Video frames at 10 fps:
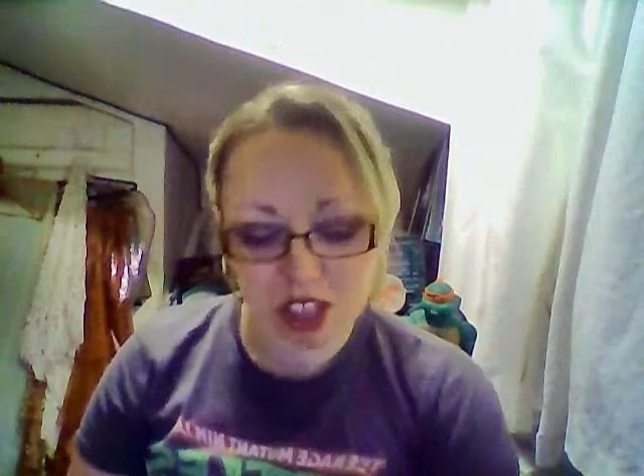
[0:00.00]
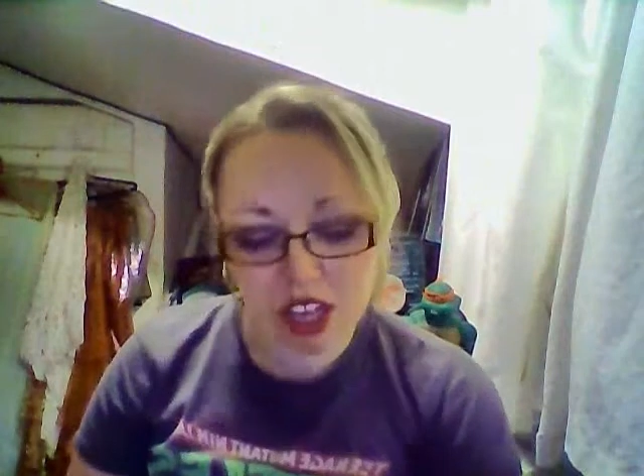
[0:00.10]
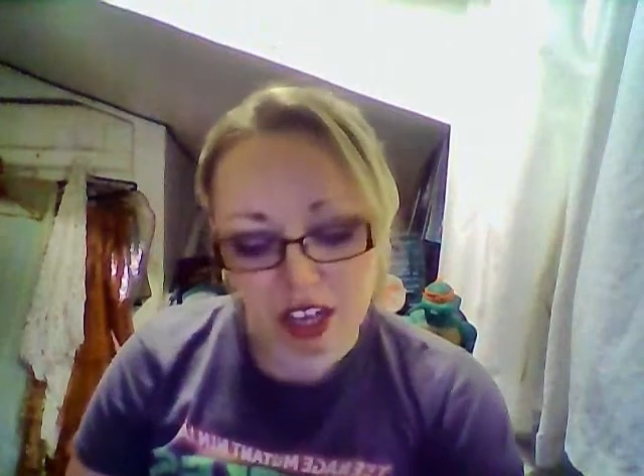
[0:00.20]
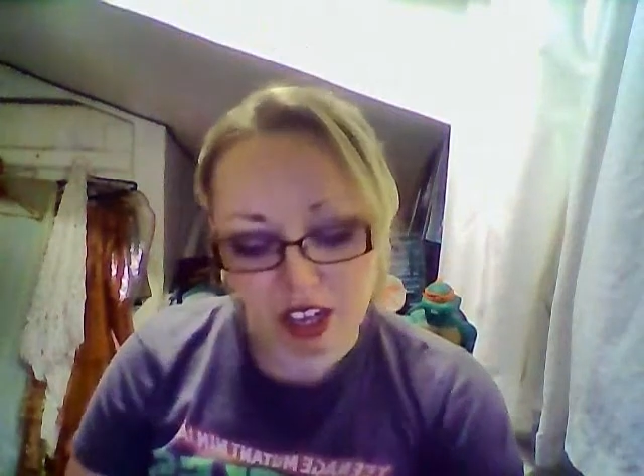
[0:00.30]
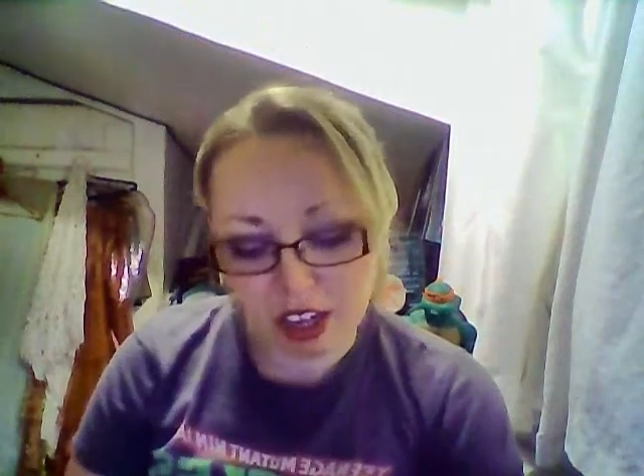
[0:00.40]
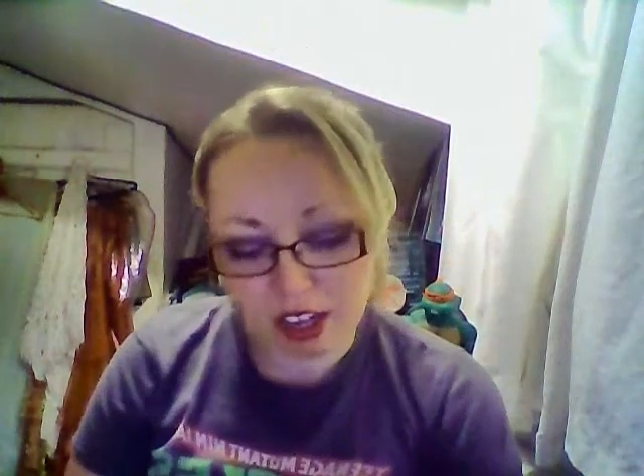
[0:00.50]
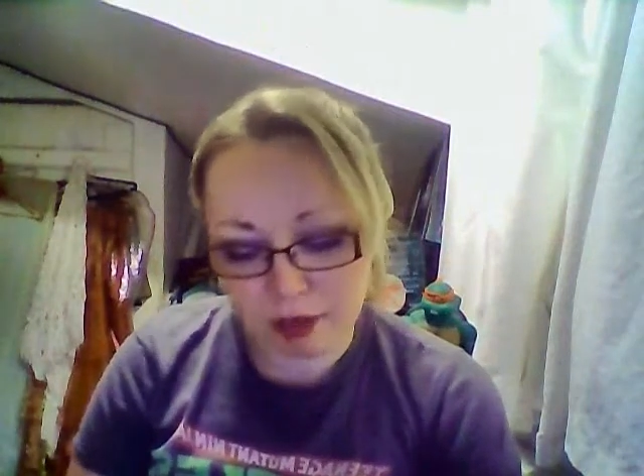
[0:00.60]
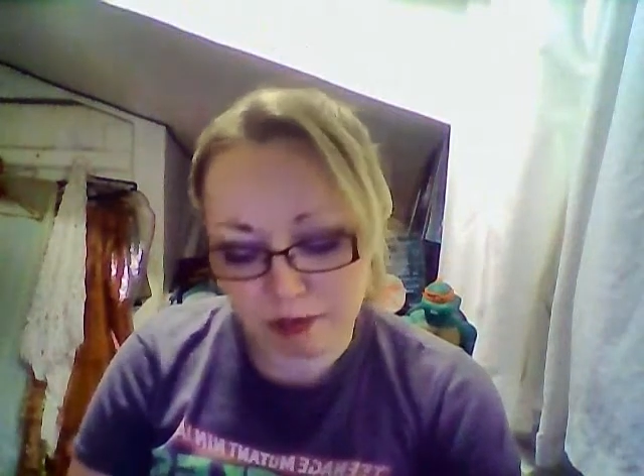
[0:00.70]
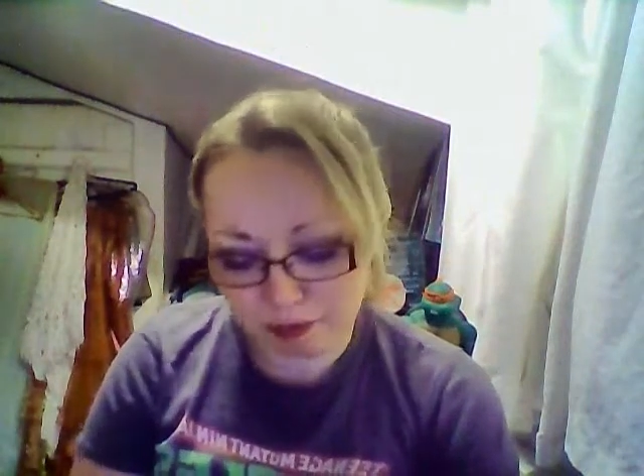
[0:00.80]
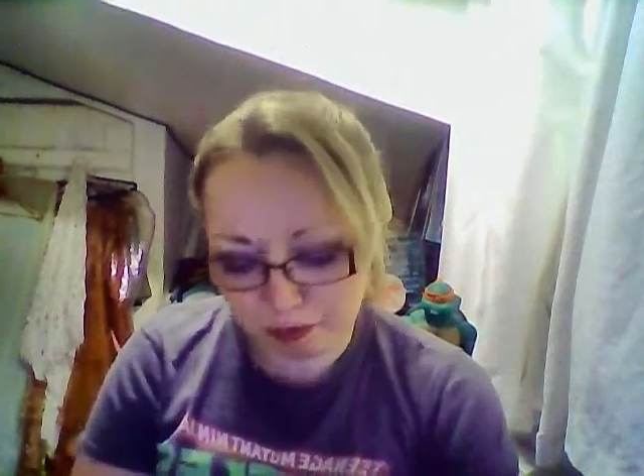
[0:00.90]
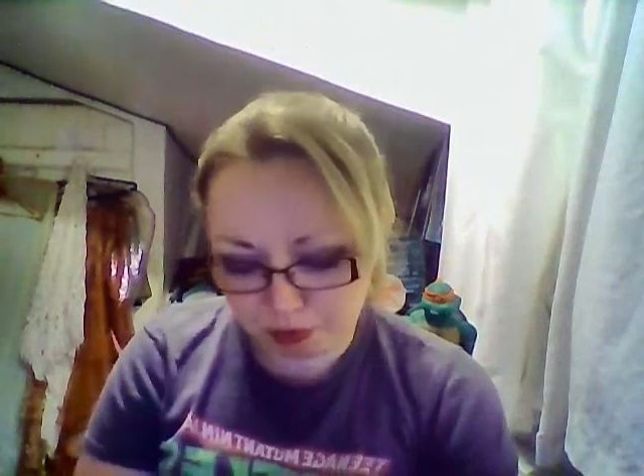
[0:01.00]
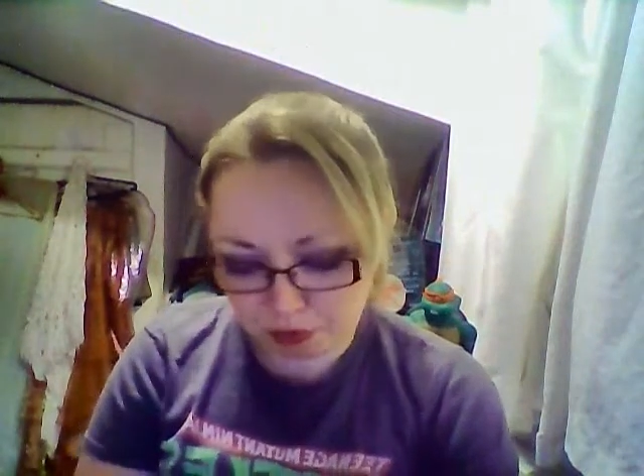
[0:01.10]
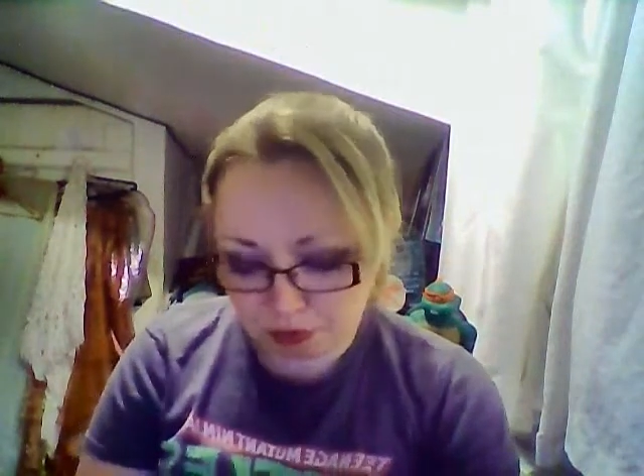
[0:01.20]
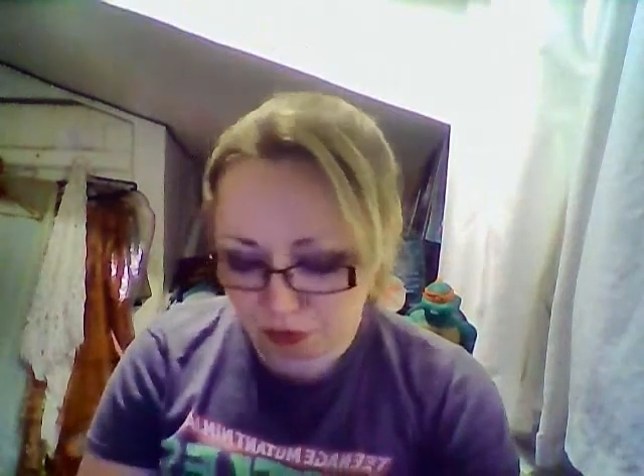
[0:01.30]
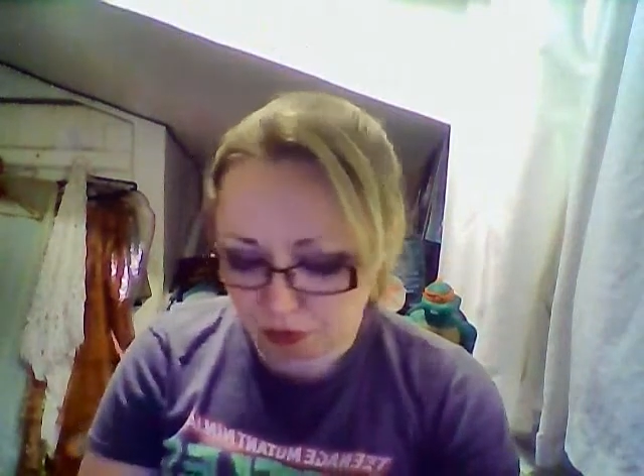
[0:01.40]
yeah,
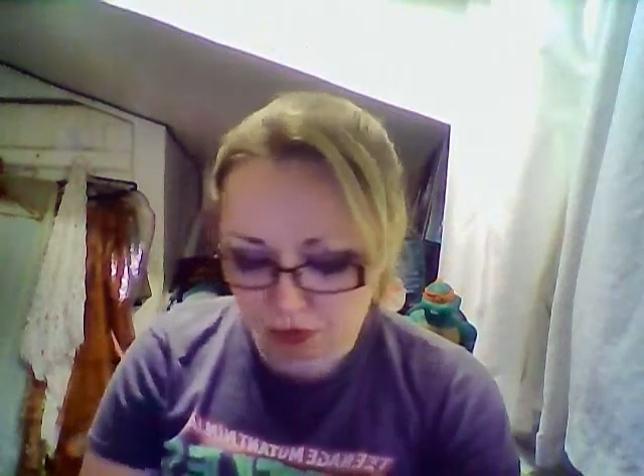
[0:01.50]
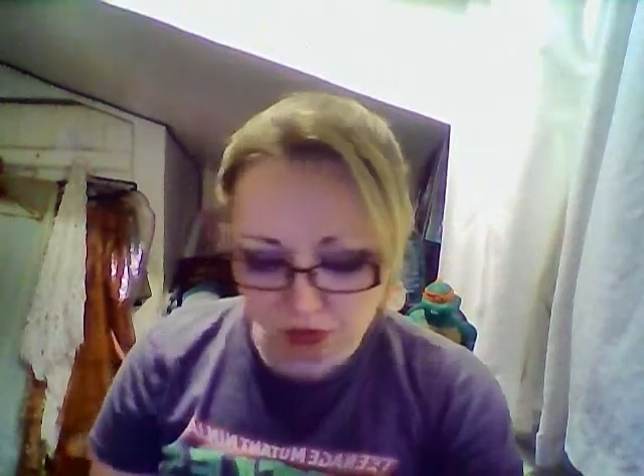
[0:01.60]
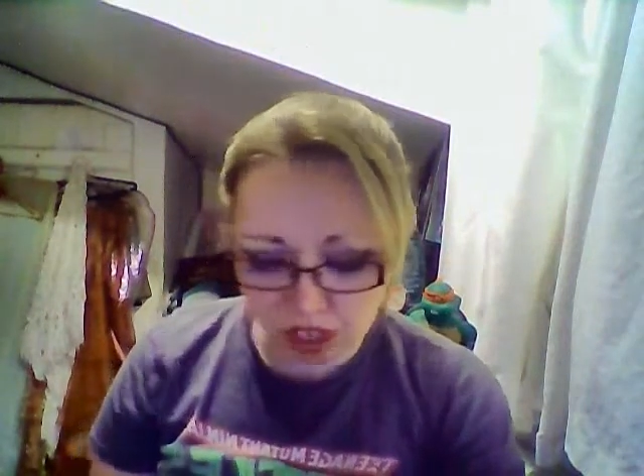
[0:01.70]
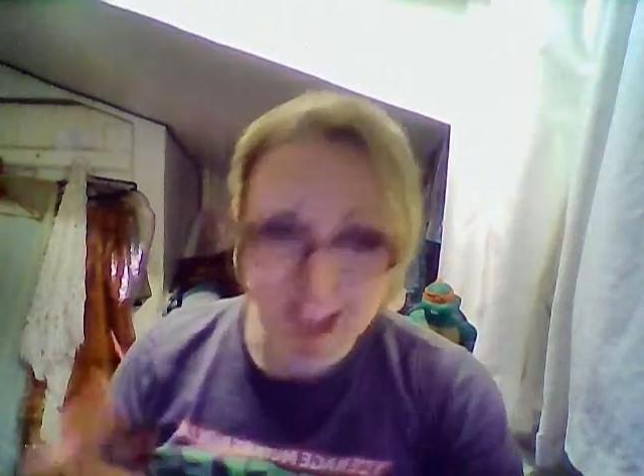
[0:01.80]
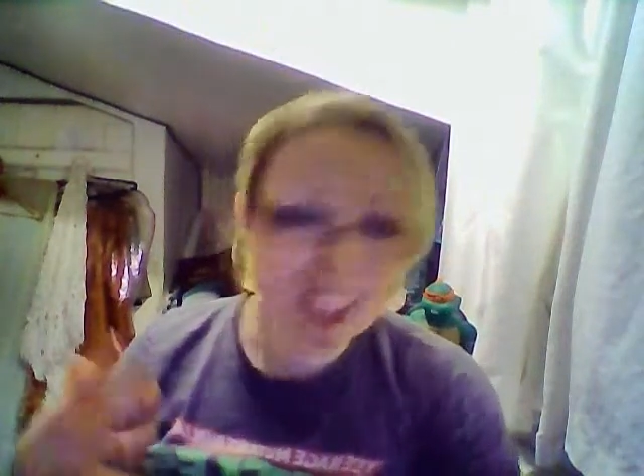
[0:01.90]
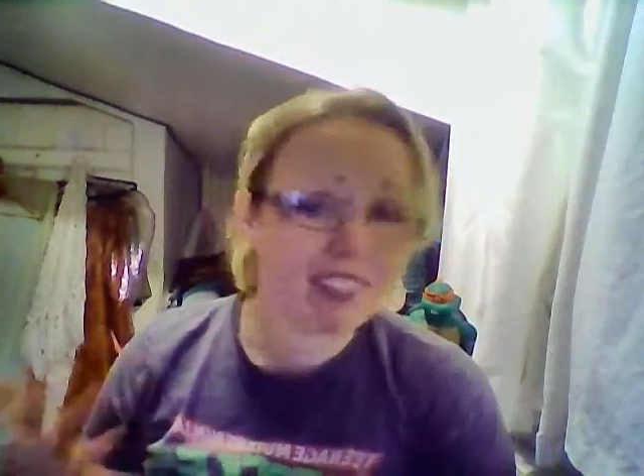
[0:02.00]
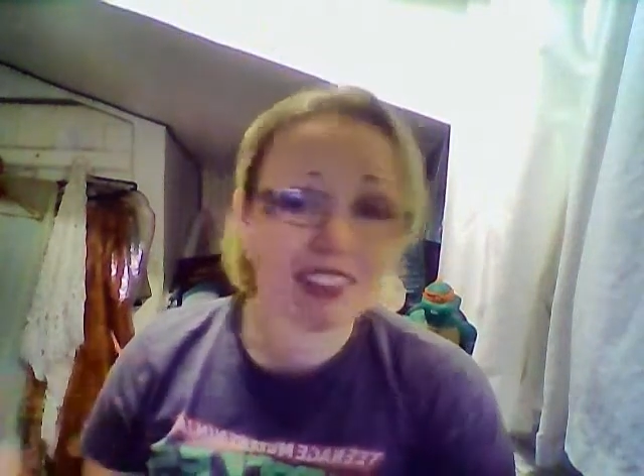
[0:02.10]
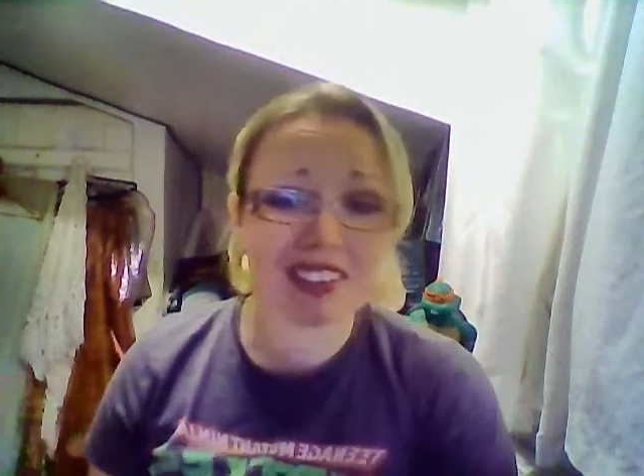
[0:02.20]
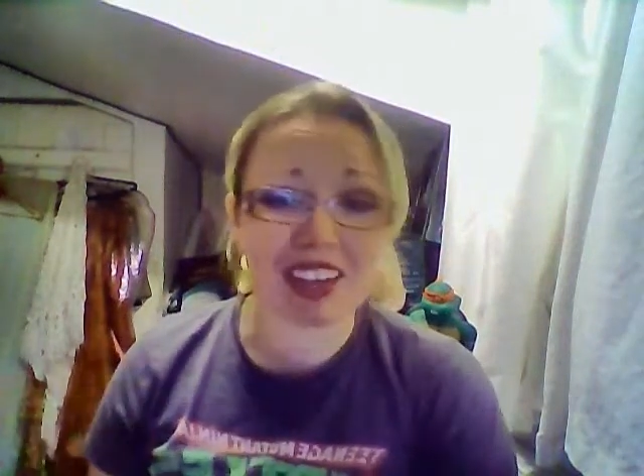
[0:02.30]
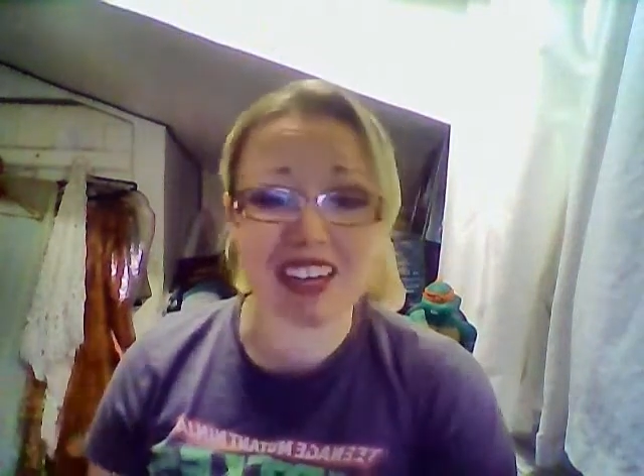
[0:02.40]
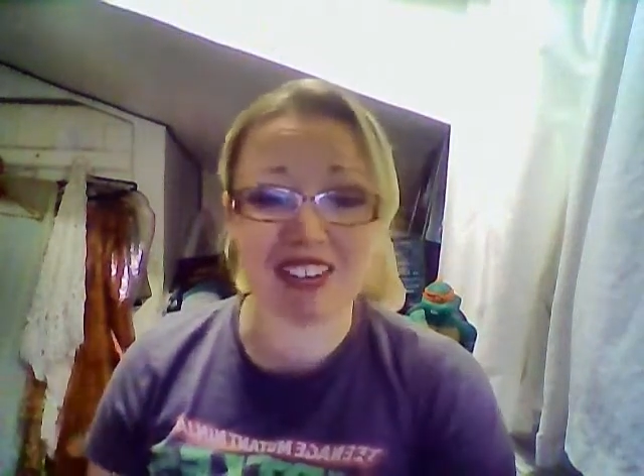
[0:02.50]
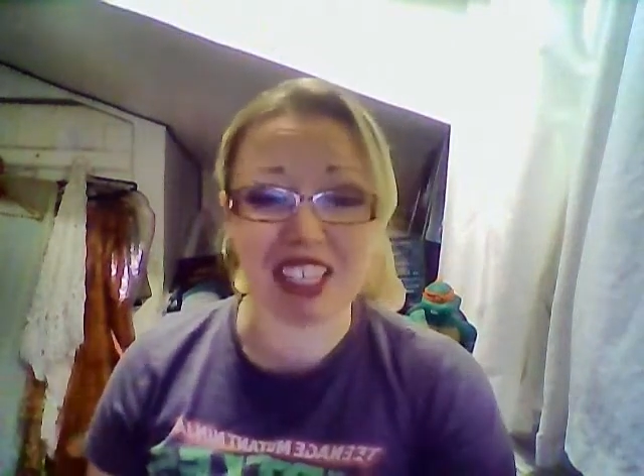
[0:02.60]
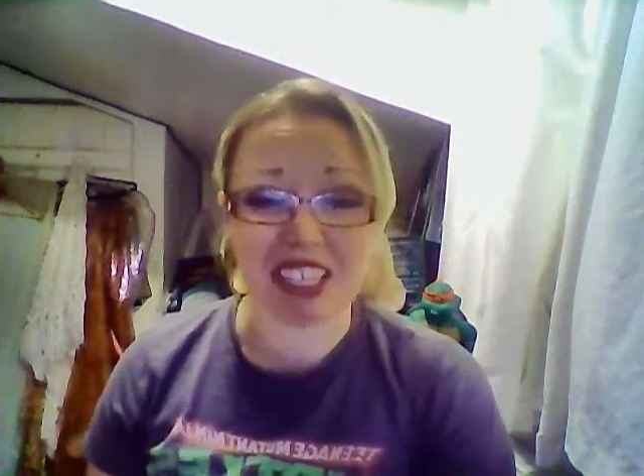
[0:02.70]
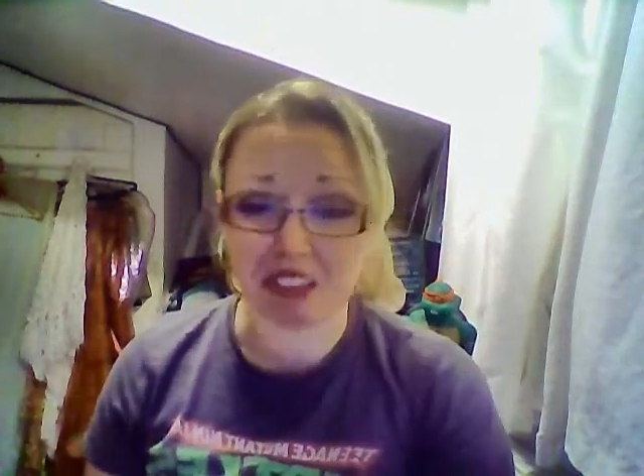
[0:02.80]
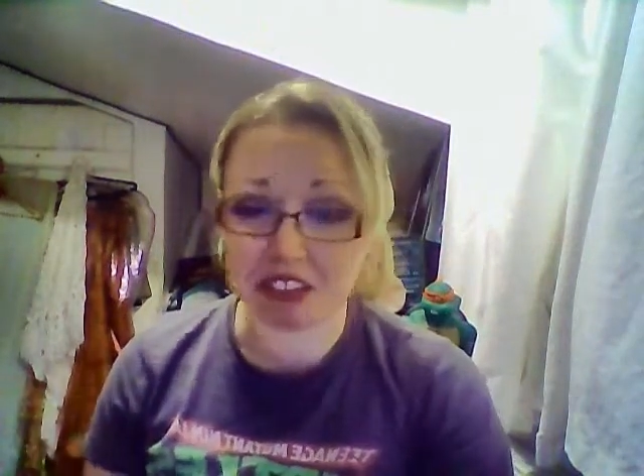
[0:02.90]
and that's kind of
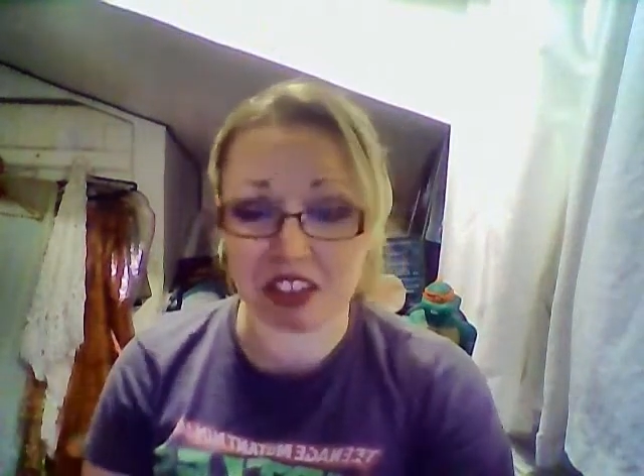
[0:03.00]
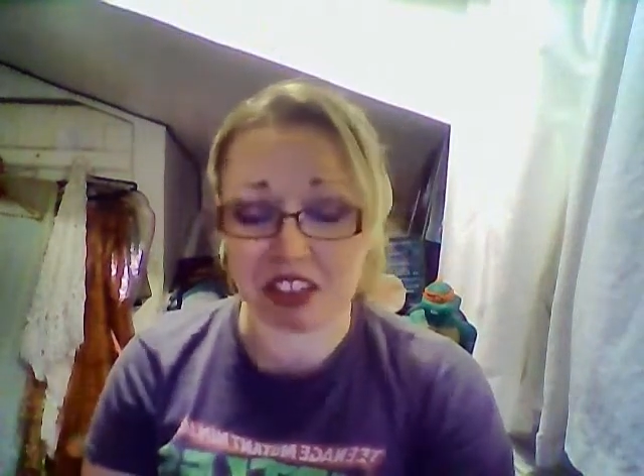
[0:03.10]
it.